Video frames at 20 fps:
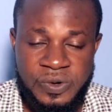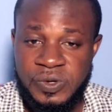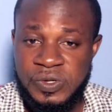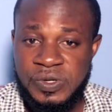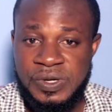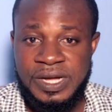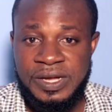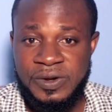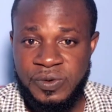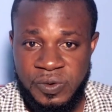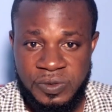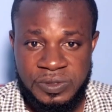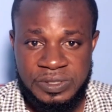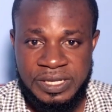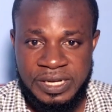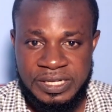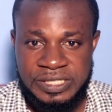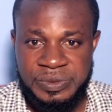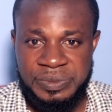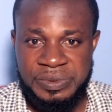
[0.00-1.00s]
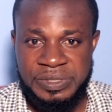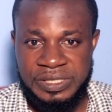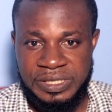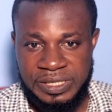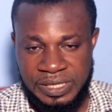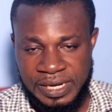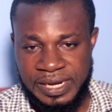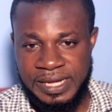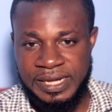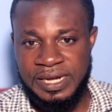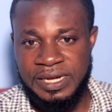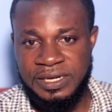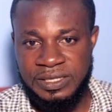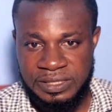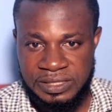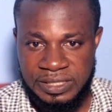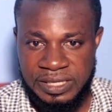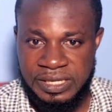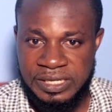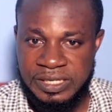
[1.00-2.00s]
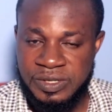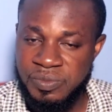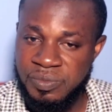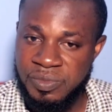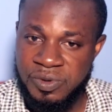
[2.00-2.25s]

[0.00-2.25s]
Or you can contact me, like I said,